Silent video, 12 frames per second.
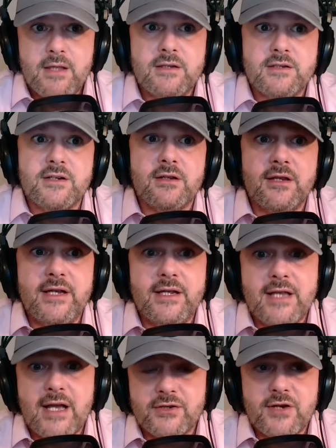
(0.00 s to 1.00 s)
Does your league
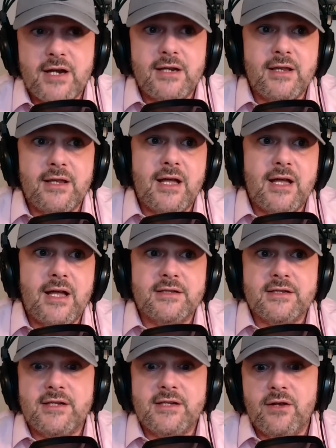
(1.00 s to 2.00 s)
not trade a lot? Is
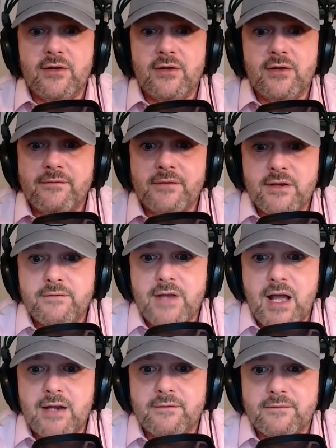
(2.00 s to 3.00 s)
this the only offer you've
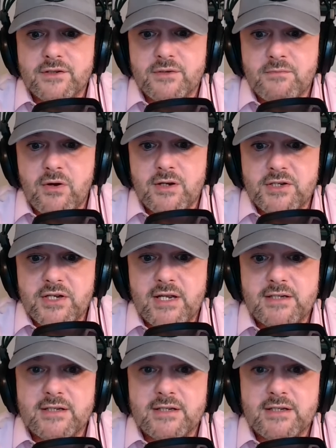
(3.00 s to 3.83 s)
gotten for Ja'Marr Chase?